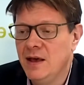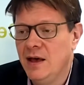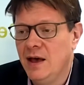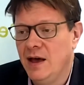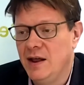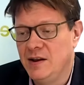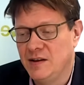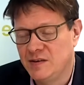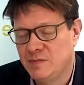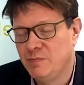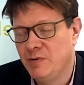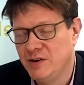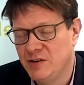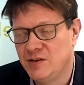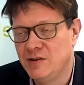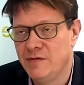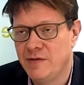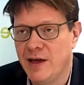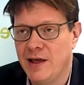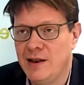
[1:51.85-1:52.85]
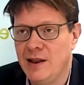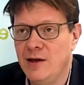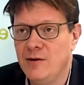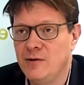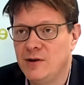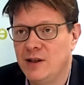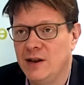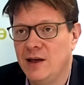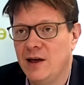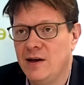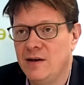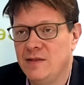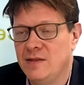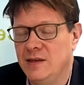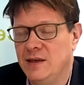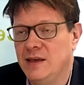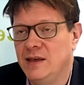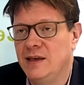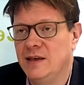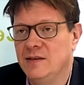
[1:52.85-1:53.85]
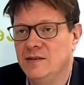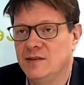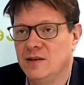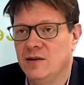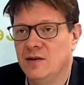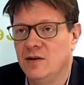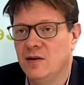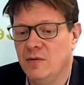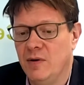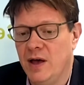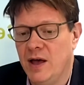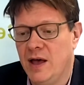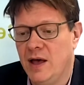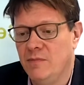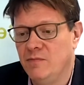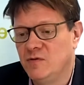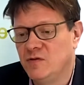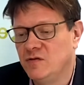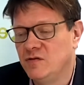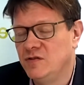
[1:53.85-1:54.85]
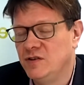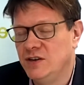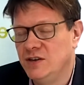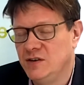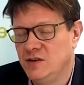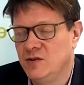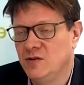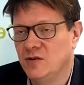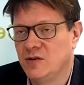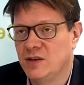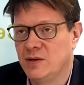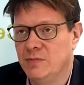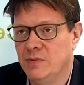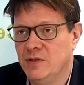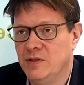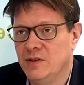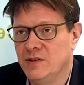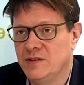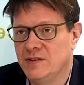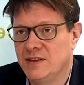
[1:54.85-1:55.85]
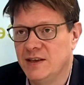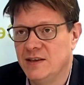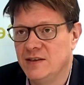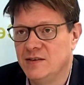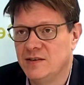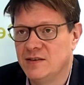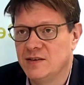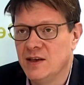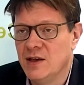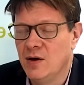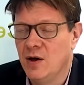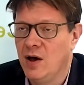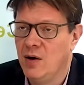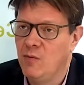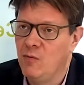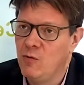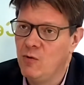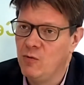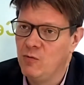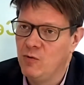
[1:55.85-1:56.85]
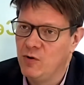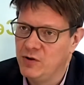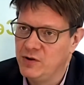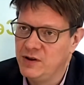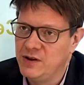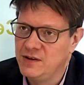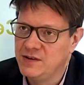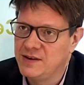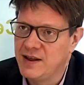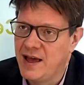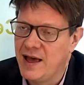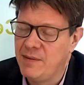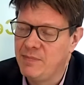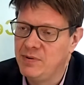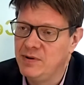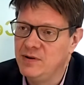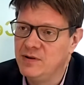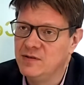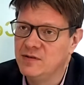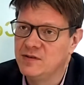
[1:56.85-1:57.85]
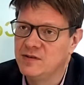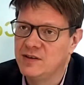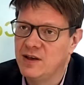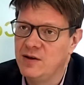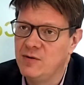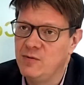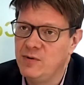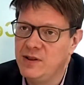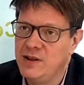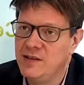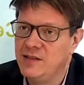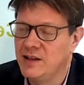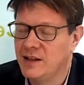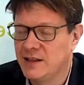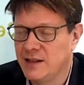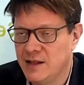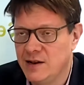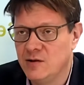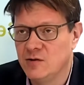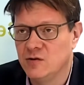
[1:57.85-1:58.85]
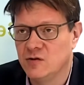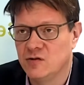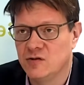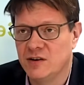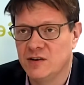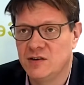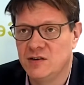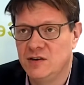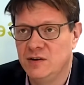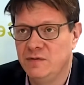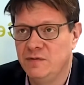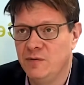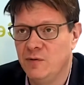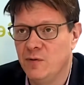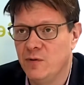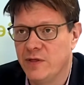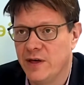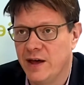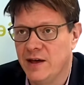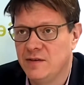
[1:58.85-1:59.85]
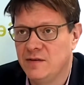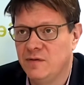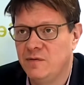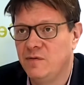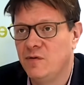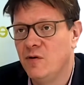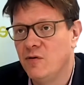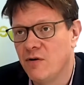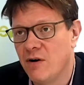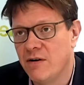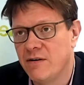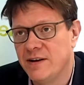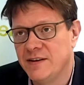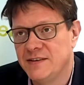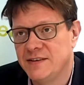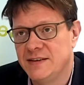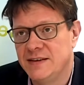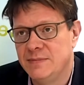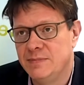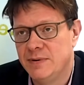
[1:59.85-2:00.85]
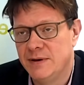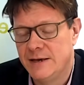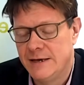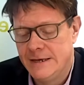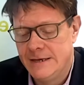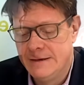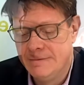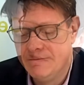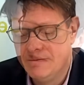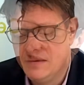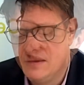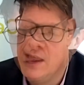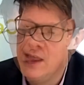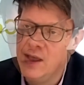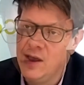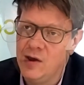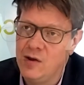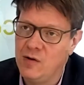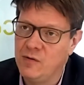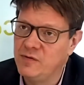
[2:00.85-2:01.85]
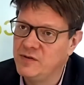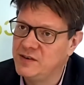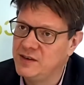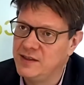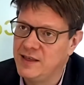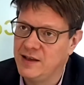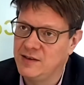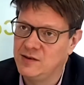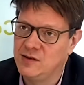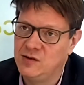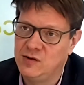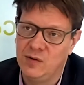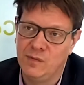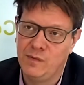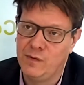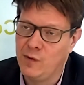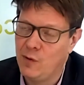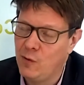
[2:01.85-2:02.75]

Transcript: An expression of that locally, I think, is our strategic document that says what needs to happen, and so we need the clinical strategy for that for our STP. And obviously that's a job for